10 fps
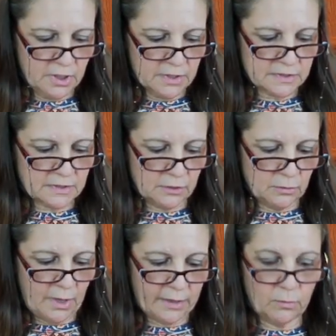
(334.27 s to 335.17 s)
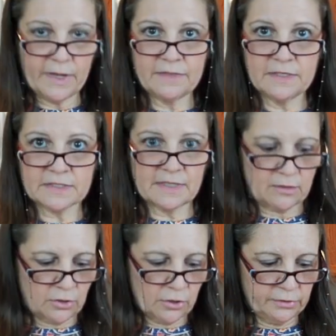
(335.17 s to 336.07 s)
So I weighed this
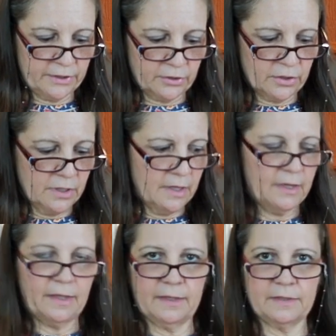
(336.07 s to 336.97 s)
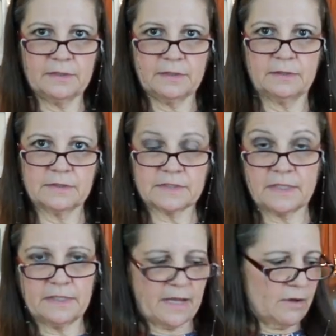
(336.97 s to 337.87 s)
out earlier and set
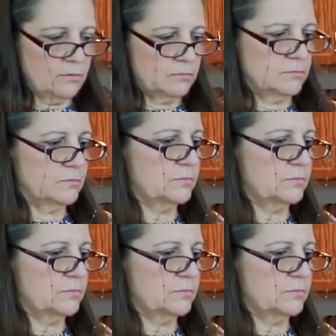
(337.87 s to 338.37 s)
it out.